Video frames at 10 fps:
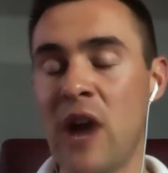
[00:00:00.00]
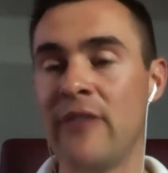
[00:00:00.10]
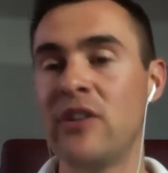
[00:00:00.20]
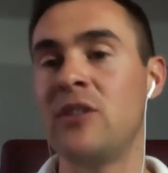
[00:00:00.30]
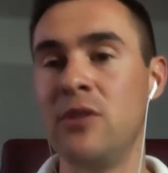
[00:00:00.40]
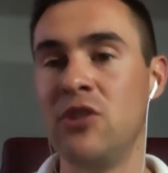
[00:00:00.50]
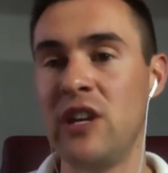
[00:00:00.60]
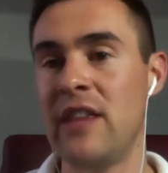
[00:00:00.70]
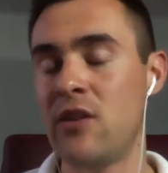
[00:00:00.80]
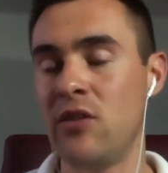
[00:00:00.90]
private
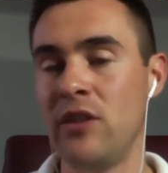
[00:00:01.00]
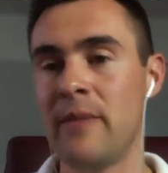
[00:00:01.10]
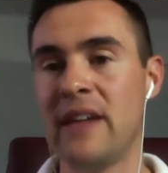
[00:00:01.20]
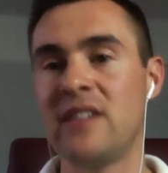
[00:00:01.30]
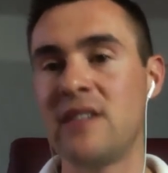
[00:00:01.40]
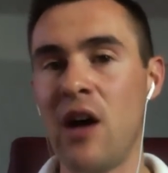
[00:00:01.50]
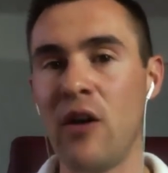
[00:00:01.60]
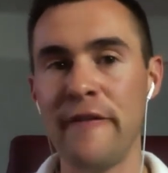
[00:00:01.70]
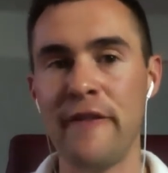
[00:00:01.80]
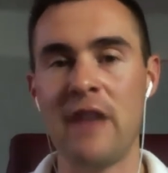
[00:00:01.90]
community that only
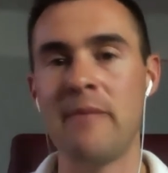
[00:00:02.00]
myself